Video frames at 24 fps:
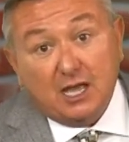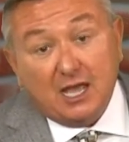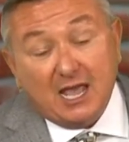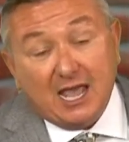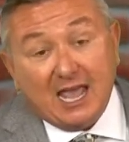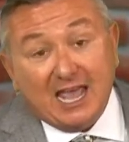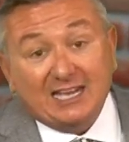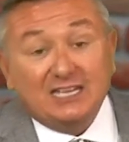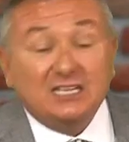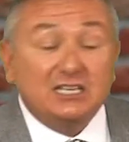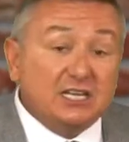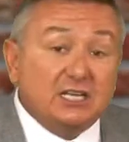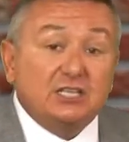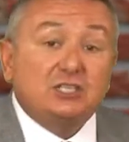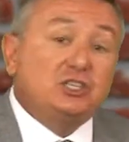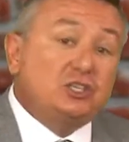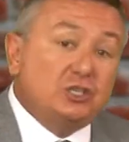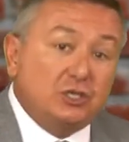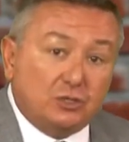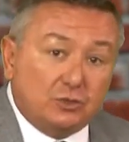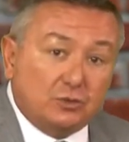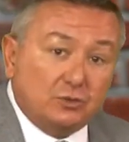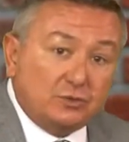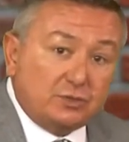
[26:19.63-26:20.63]
and did
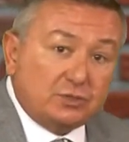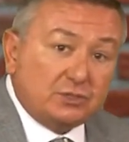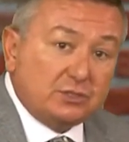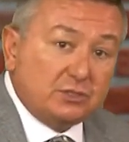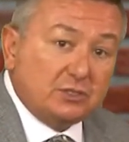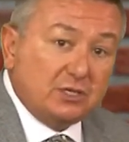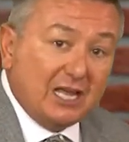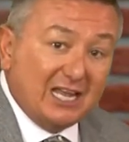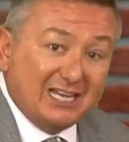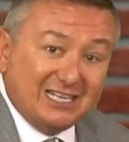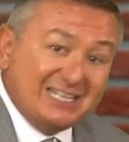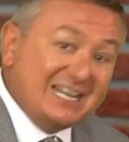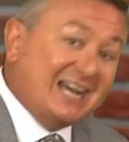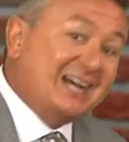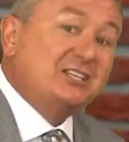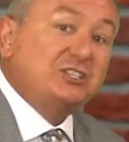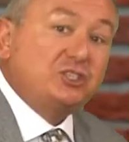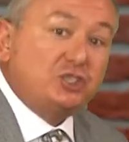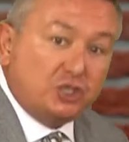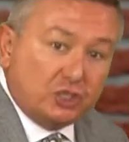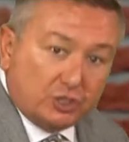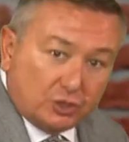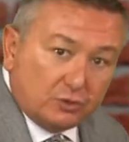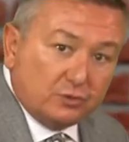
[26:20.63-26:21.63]
use and
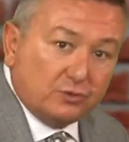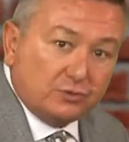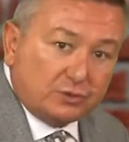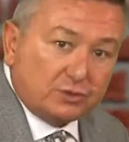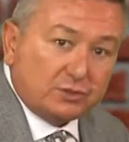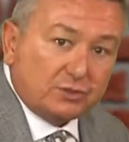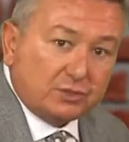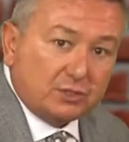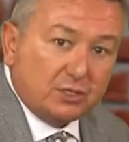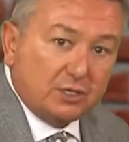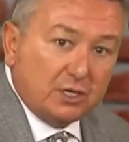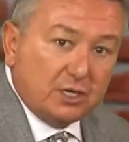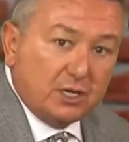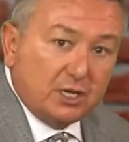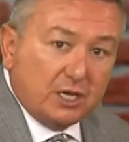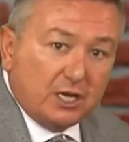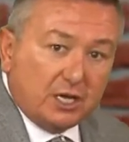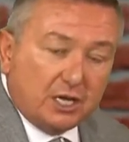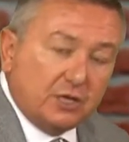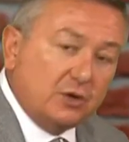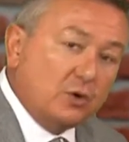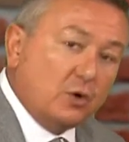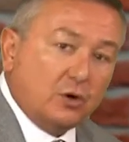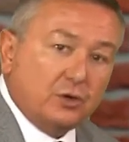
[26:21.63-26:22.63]
does use
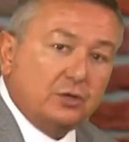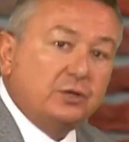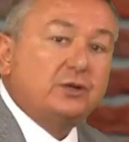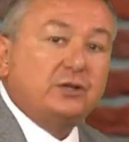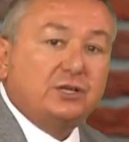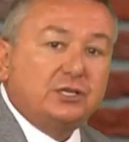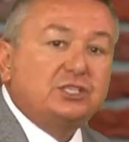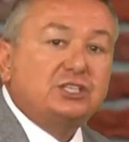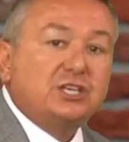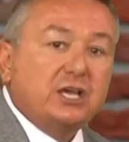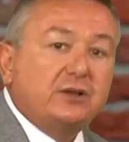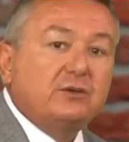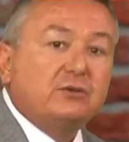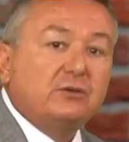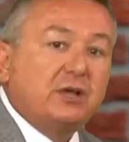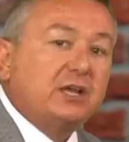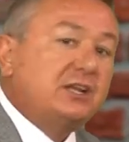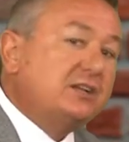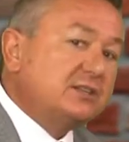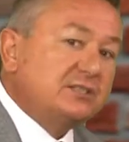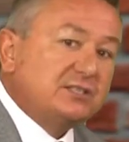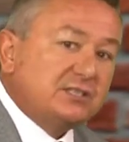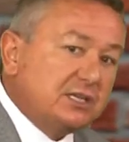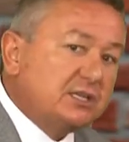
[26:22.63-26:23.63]
in order to
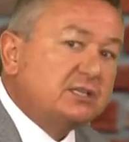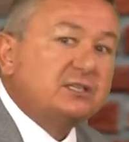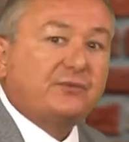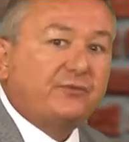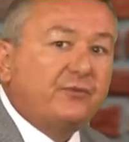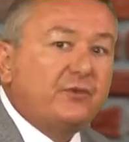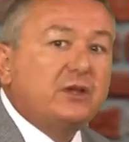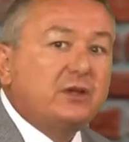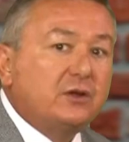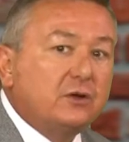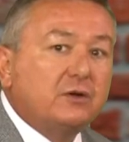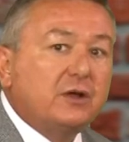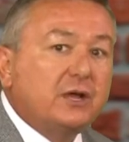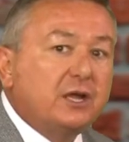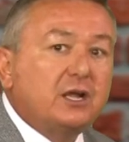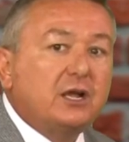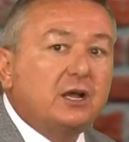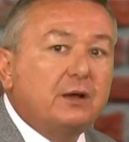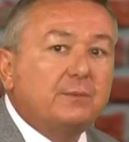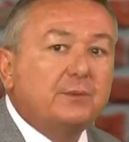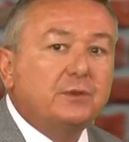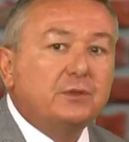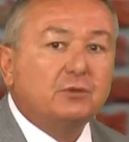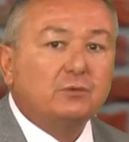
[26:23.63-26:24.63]
generate a 6-figure
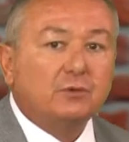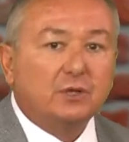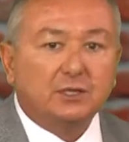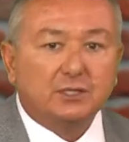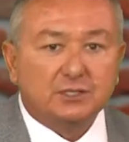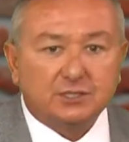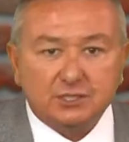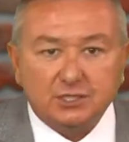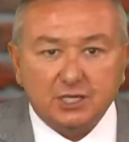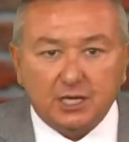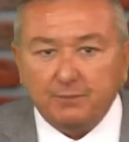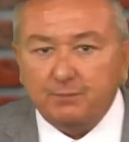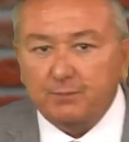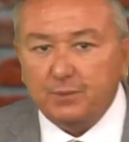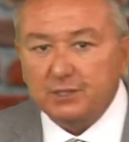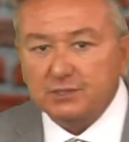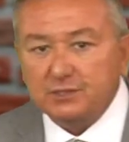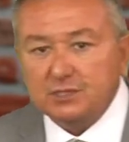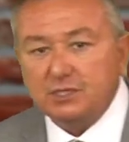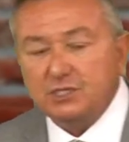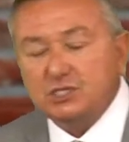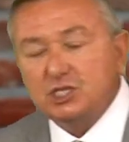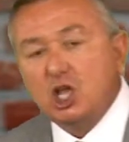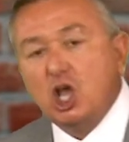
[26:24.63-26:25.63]
income in the real estate
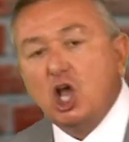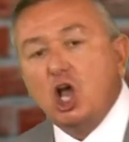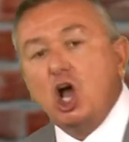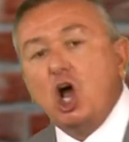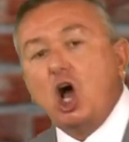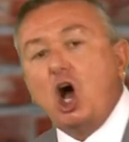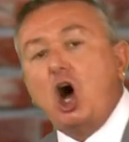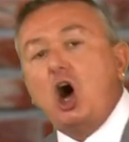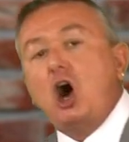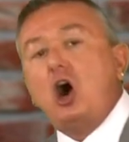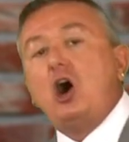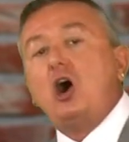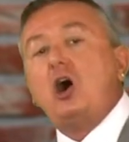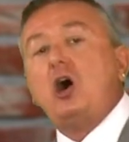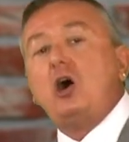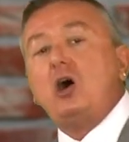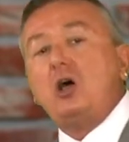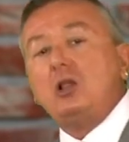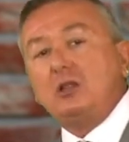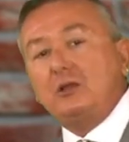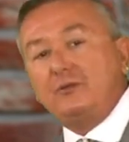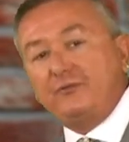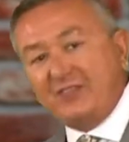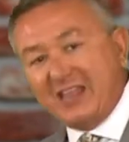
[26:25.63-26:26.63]
business,
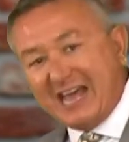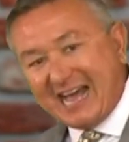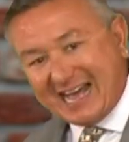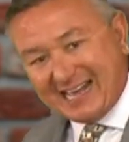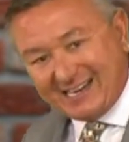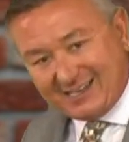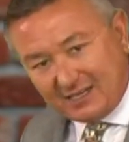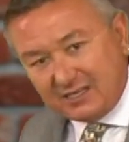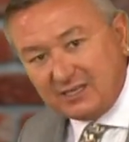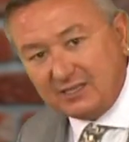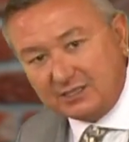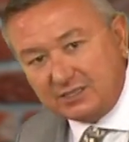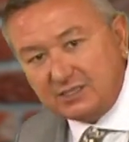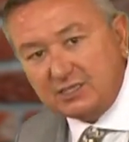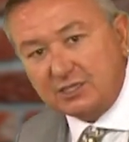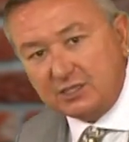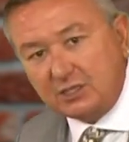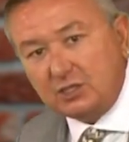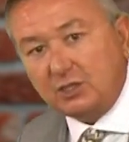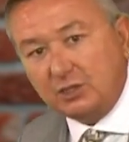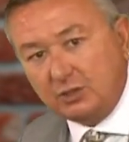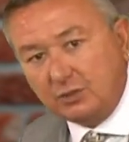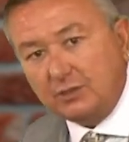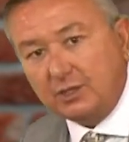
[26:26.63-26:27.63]
all of that is
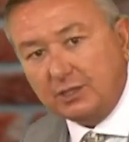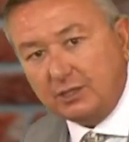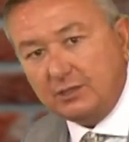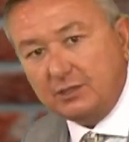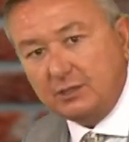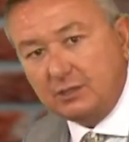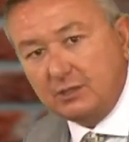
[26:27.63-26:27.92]
included